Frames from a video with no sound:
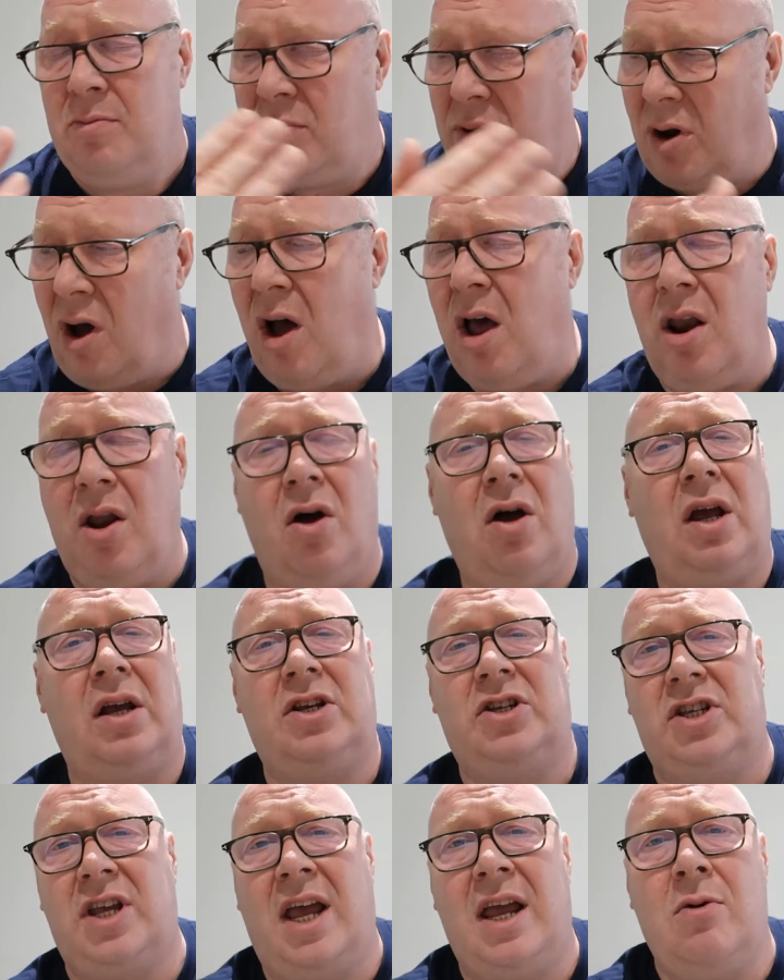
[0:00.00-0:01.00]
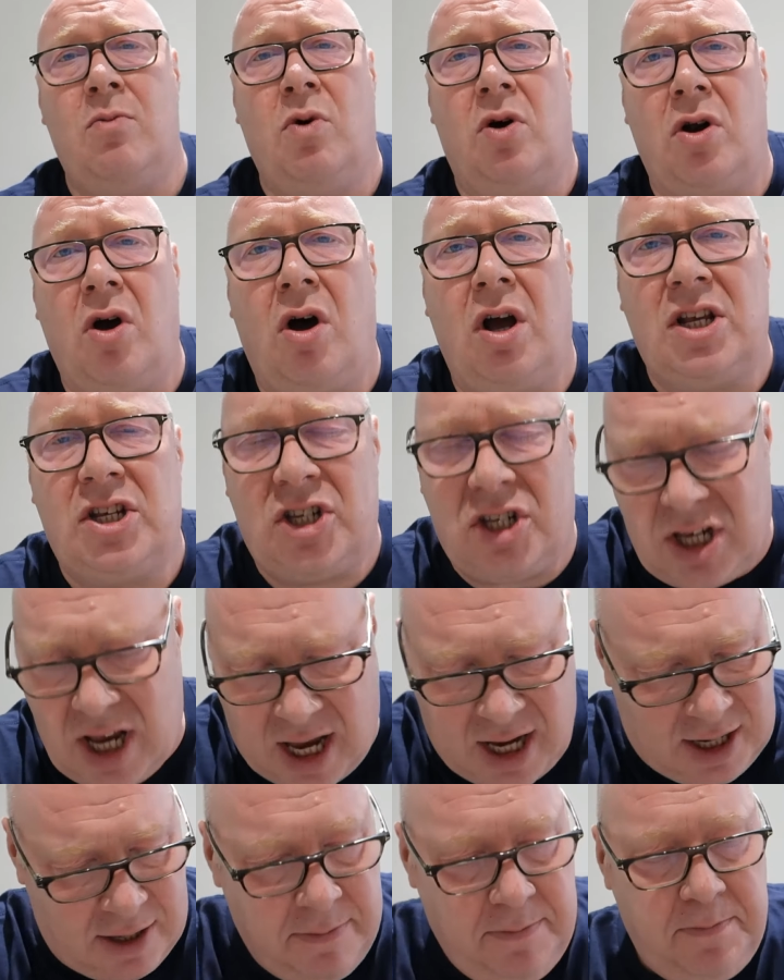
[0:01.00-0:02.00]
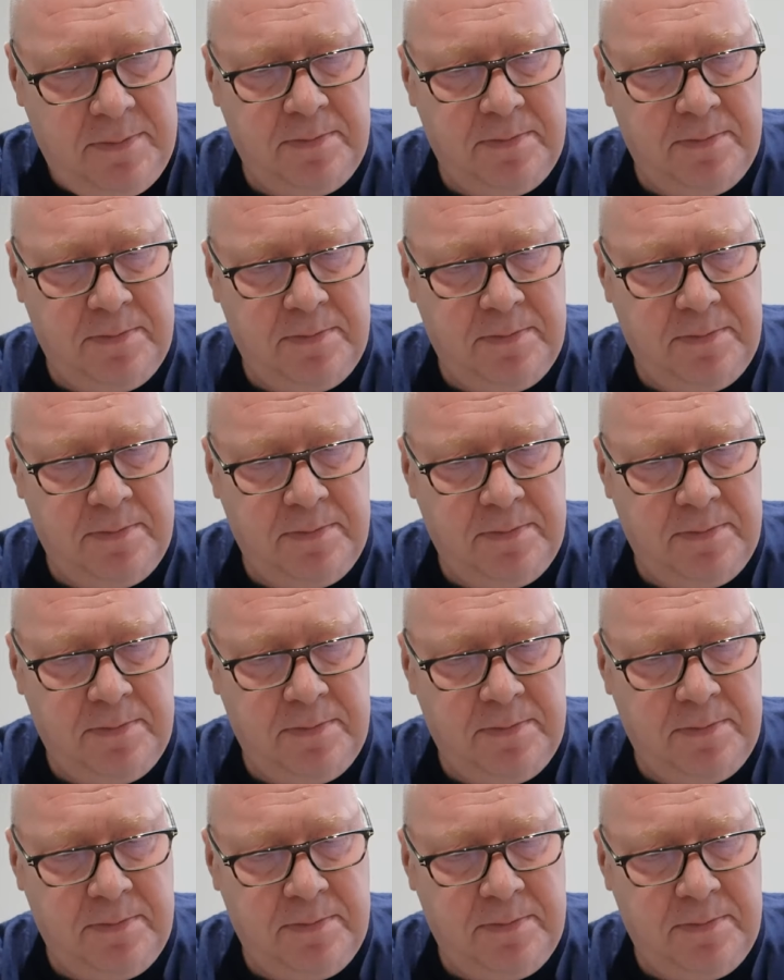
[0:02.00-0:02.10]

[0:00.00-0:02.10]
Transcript: But I like saying what I say.